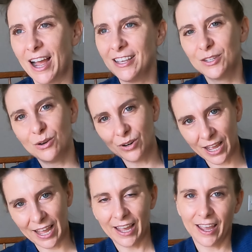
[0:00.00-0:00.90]
I sold
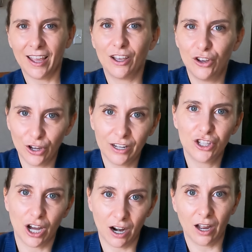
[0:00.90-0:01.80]
a good
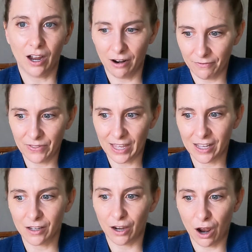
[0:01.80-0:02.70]
chunk of
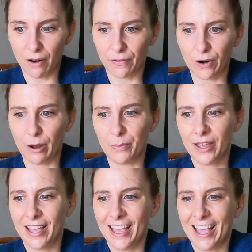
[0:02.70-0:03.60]
things on OfferUp.
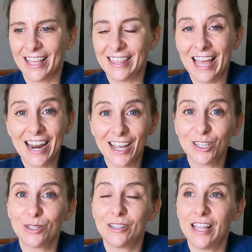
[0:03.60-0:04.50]
Then
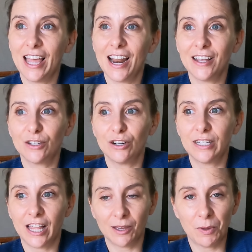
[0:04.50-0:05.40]
I started
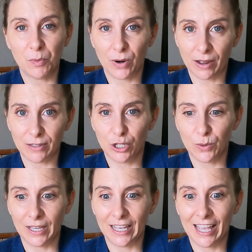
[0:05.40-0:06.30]
telling people what I was
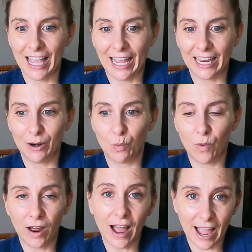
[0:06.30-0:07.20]
doing and
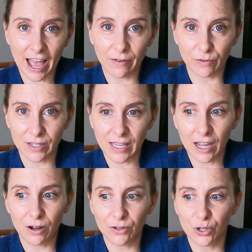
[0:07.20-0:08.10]
what I had for
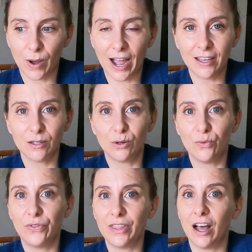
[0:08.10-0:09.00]
sale, so I
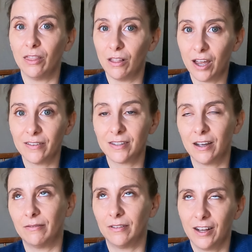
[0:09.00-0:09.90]
sold a lot of stuff.